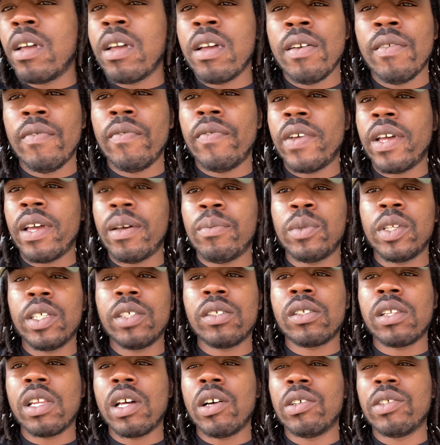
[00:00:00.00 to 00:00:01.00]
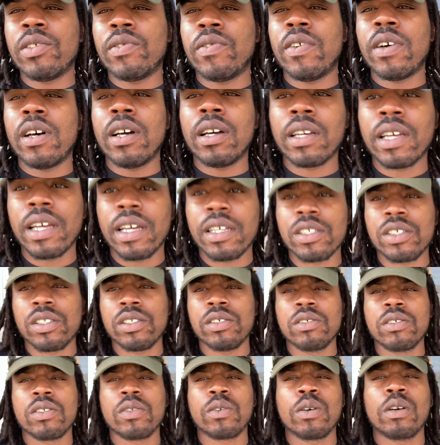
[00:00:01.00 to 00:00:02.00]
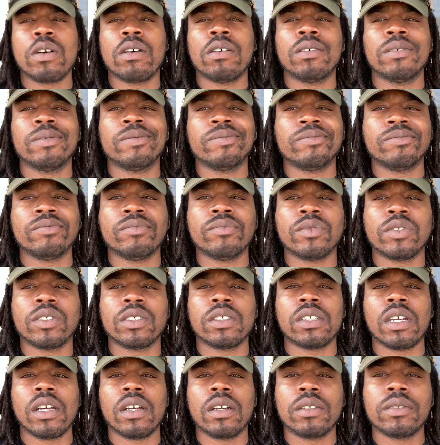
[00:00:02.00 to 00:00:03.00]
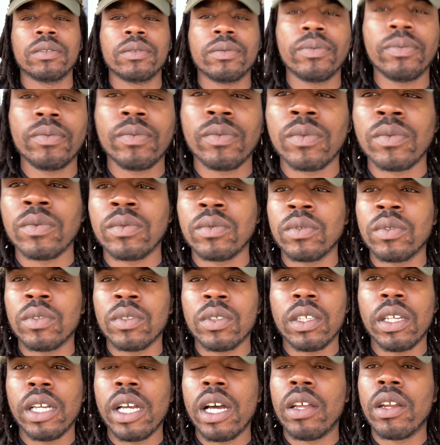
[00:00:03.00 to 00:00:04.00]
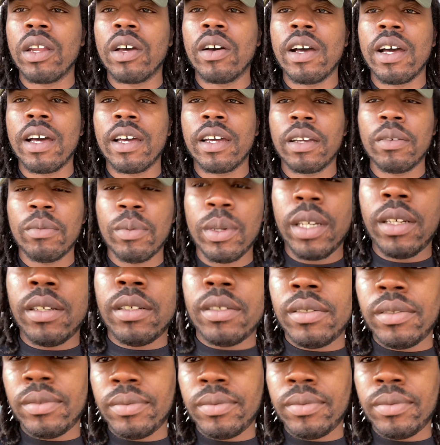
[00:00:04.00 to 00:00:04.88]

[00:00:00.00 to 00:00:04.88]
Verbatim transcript: Family slow as fuck as usual. So. Y'all know how it be.